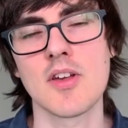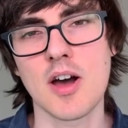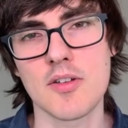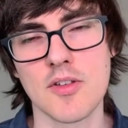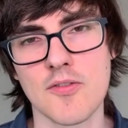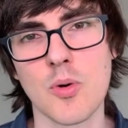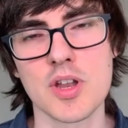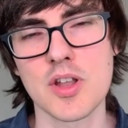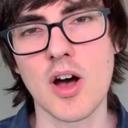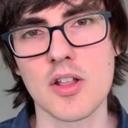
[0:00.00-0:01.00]
the
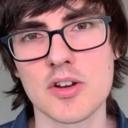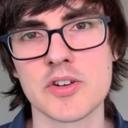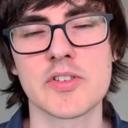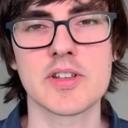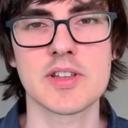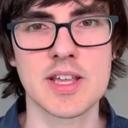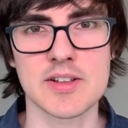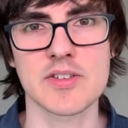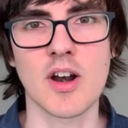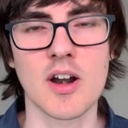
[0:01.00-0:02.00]
$40 to
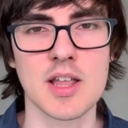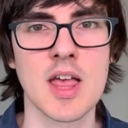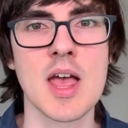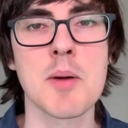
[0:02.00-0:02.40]
get started.